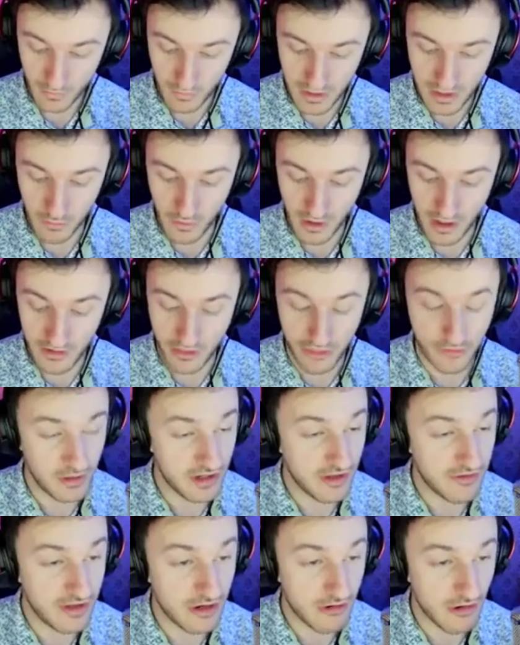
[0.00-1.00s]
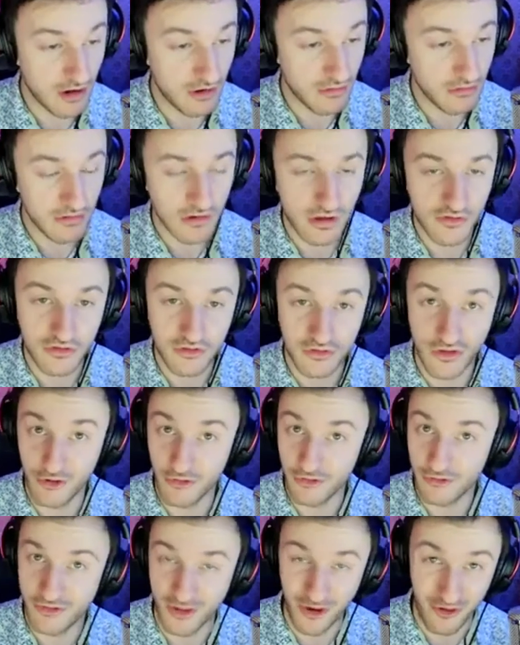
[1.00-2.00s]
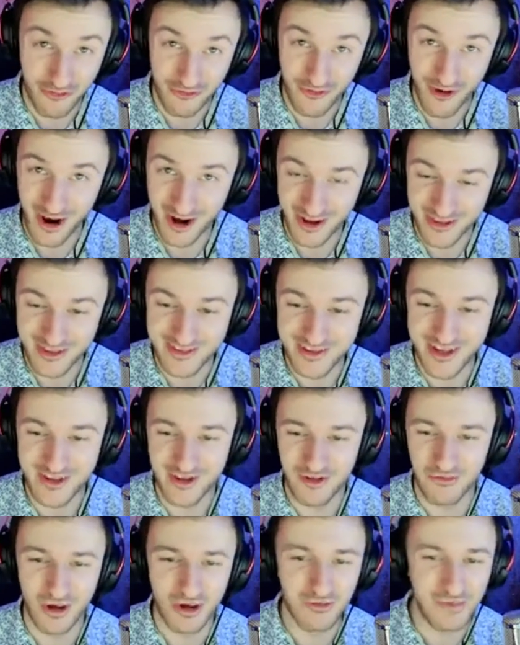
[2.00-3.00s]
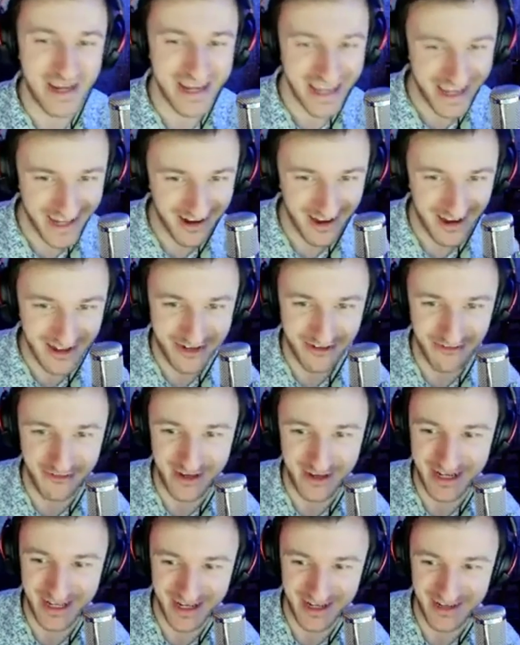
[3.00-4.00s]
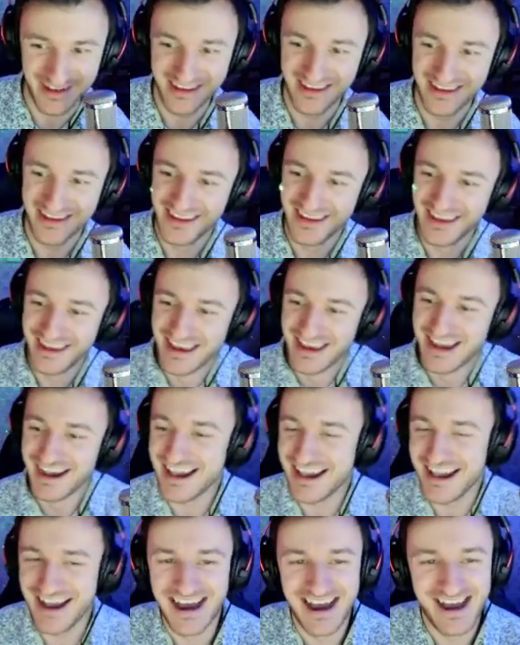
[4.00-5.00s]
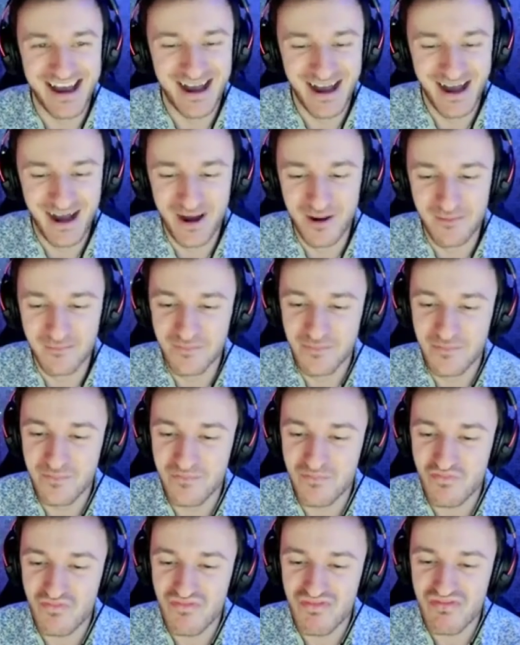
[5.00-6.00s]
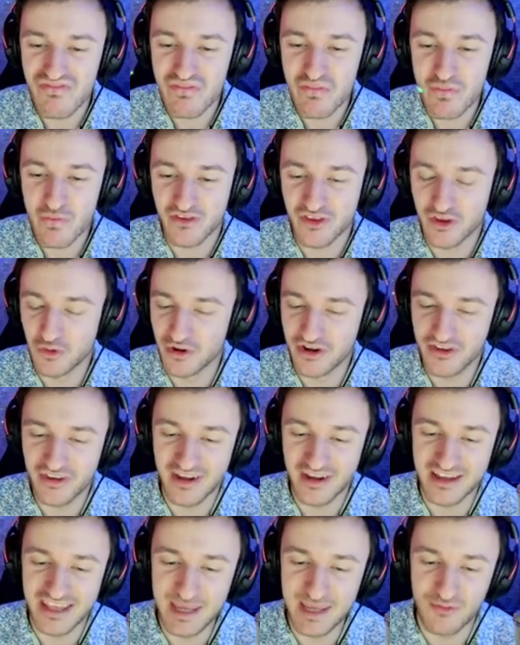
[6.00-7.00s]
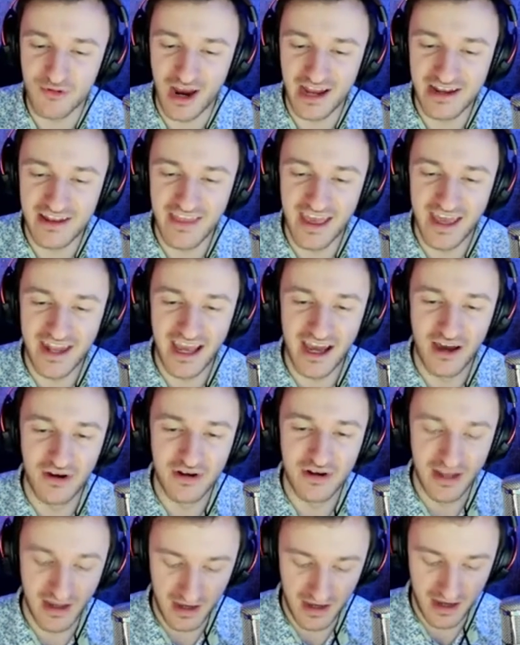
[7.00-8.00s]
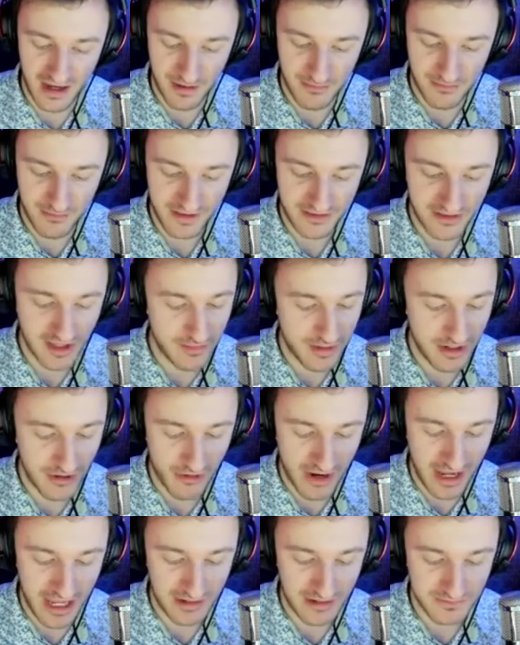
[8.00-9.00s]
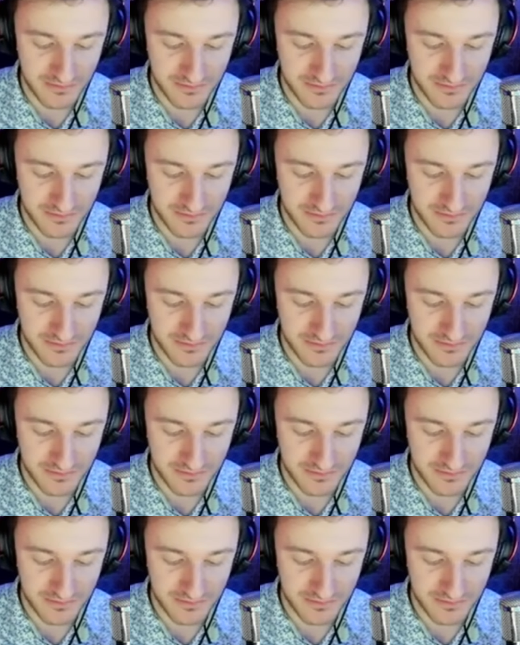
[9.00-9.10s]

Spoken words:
won 3-0 so far on the season. 1 week in, undefeated. So we're just gonna keep grinding that out. It's gonna be great,